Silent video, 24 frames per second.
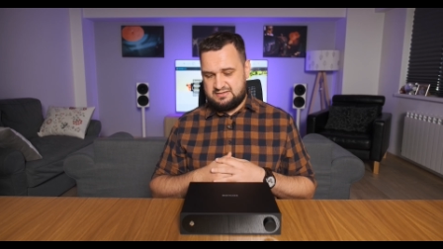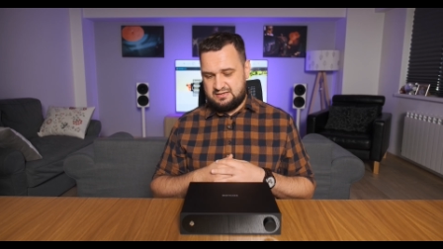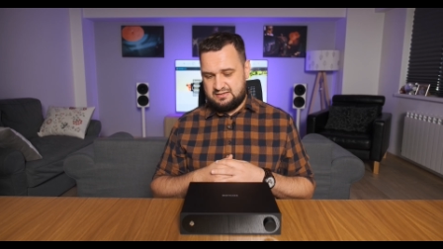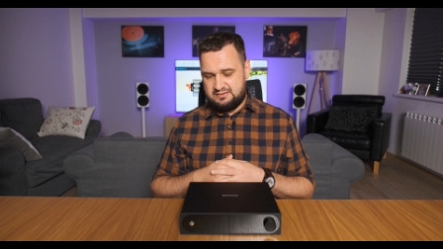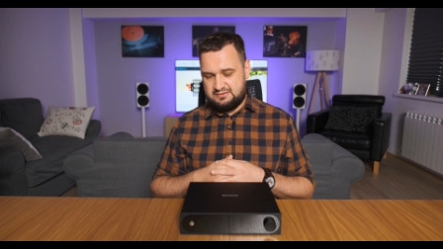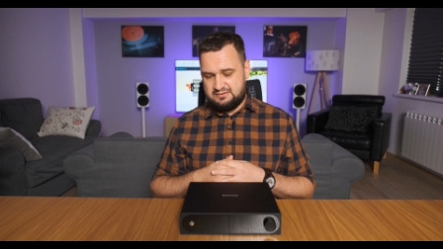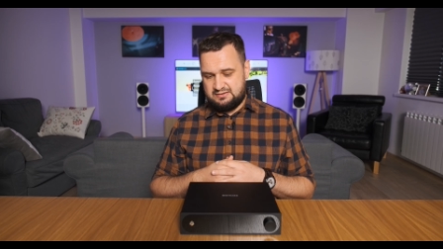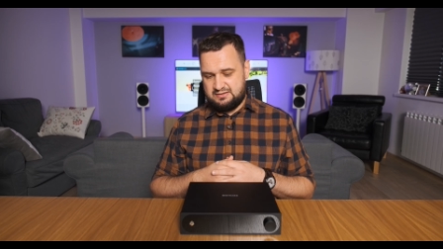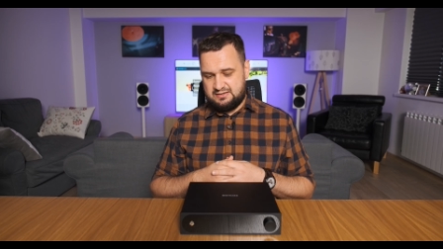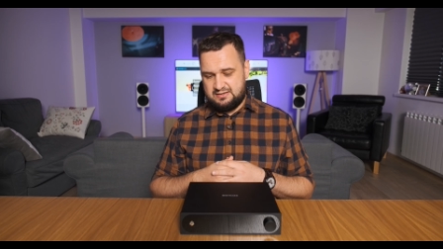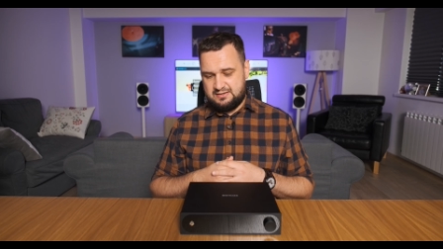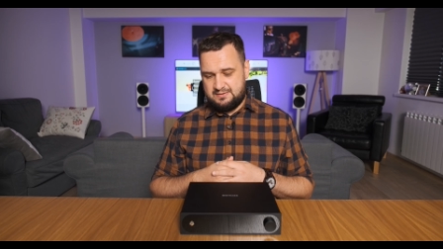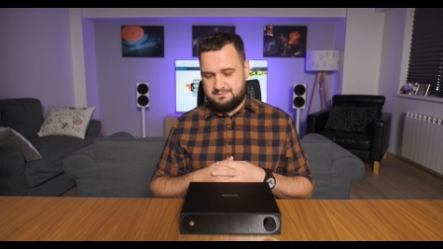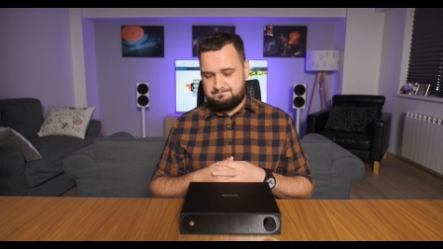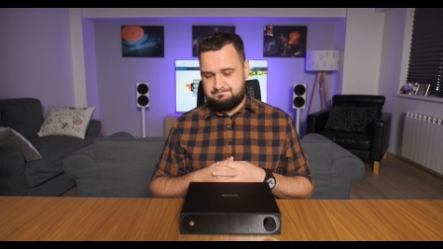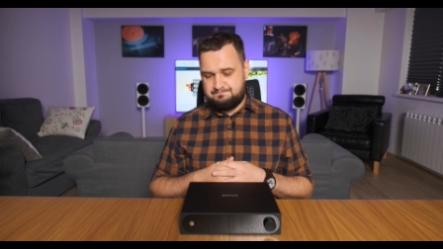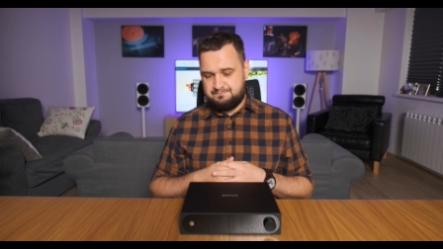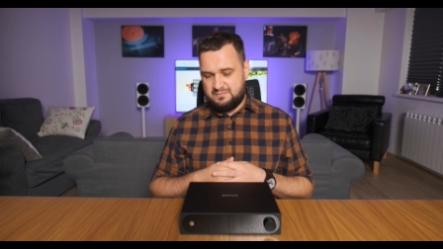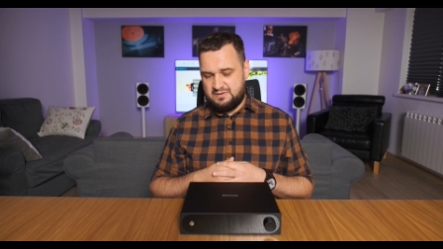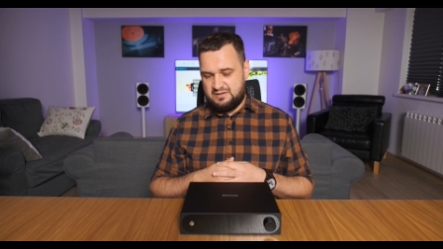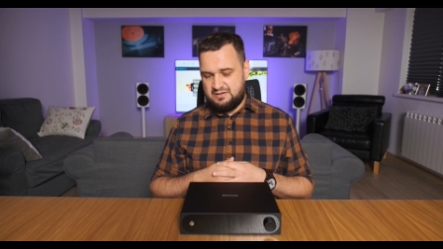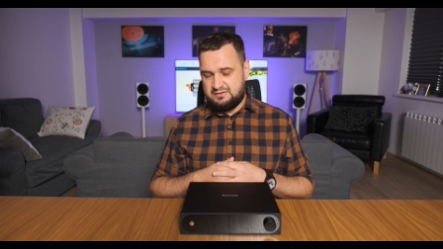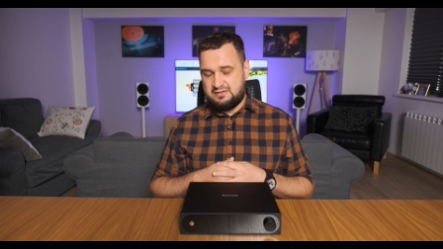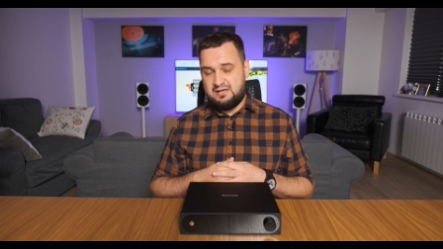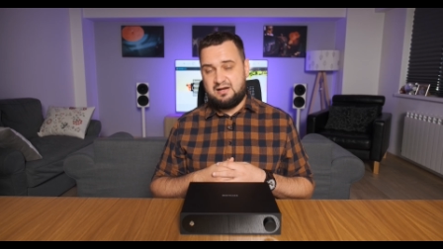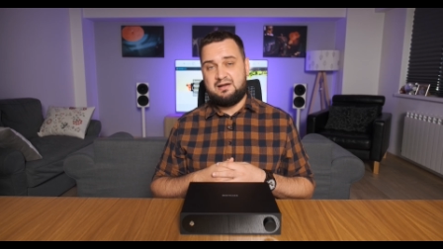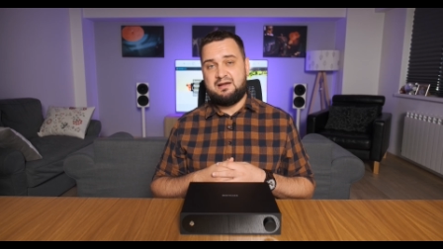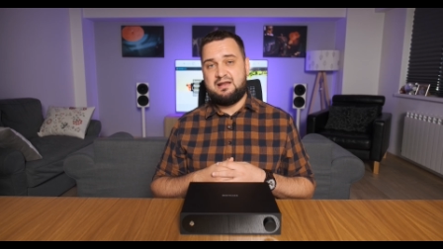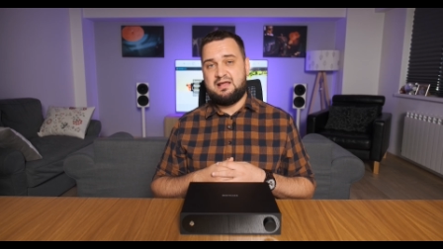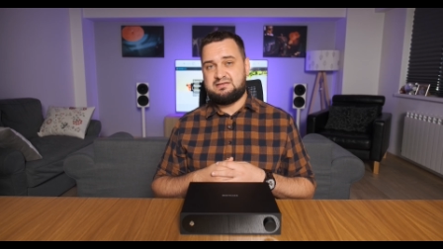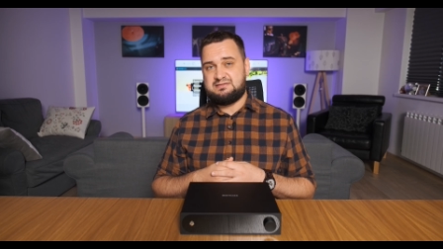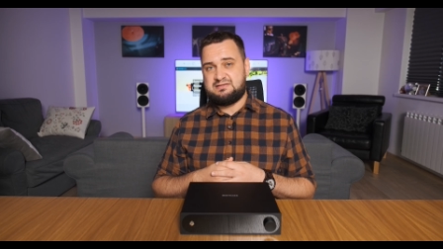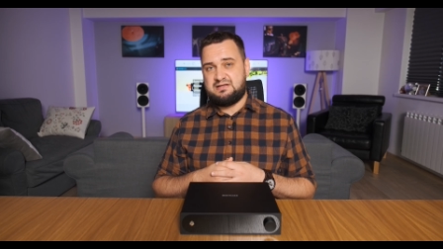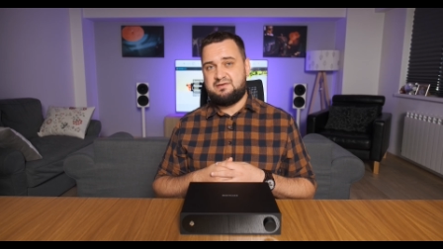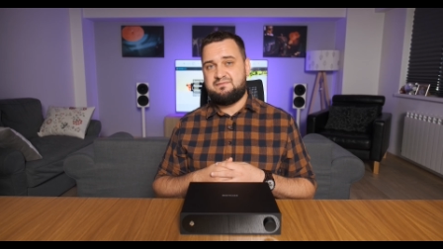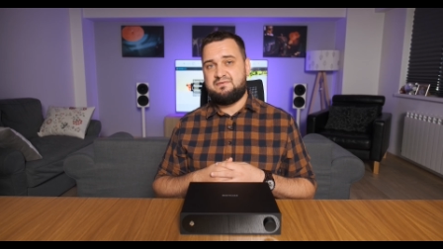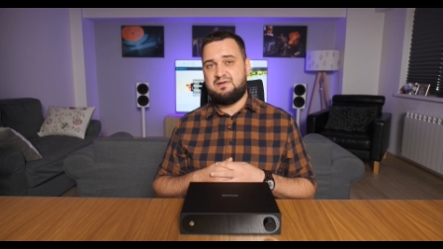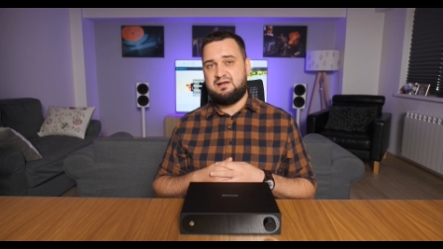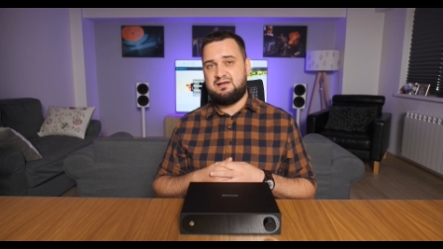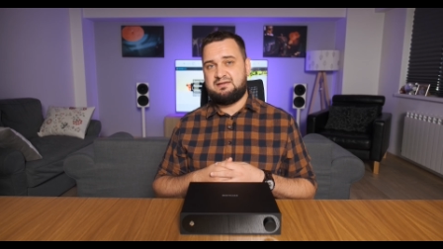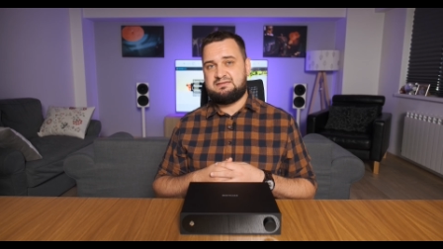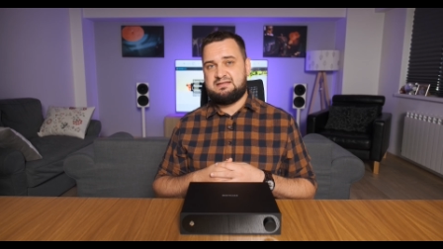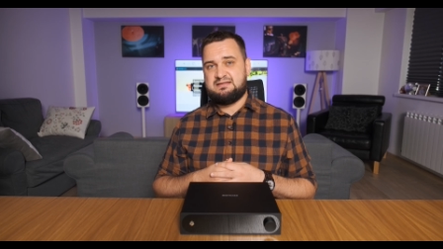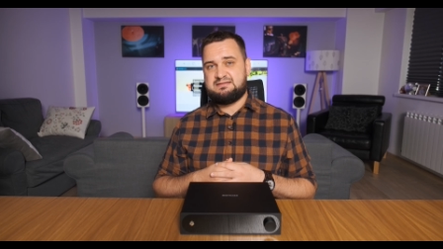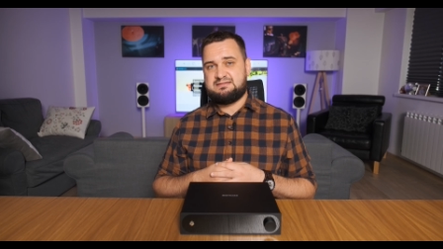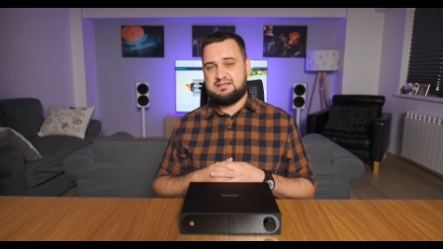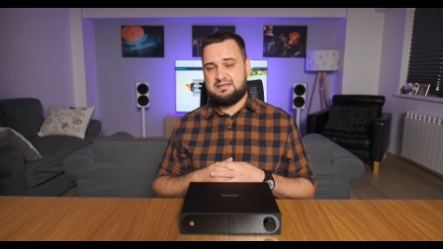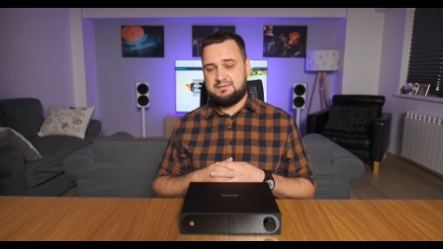and in a less revealing
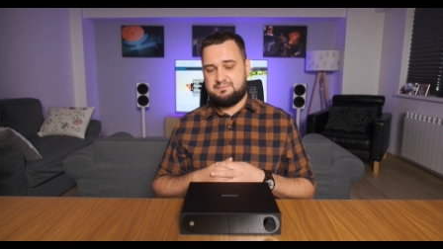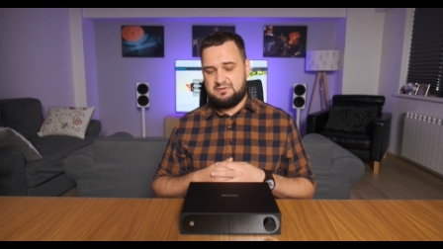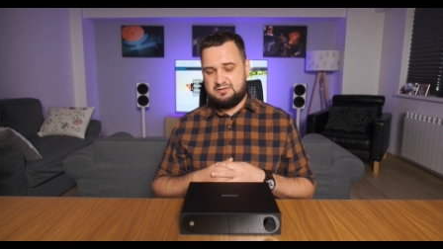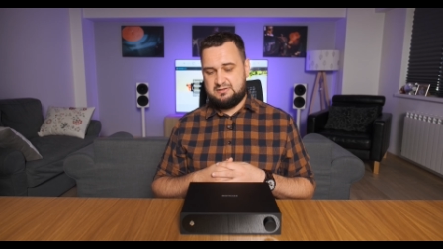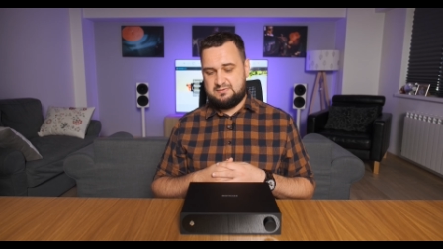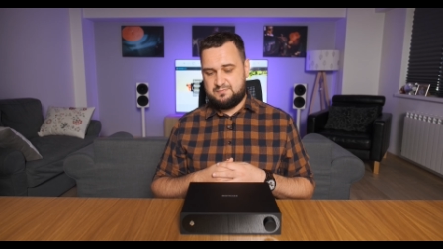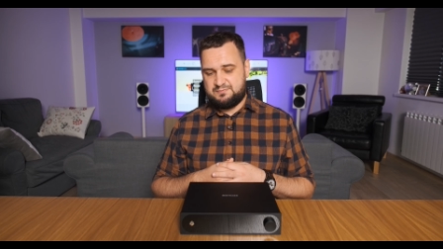system,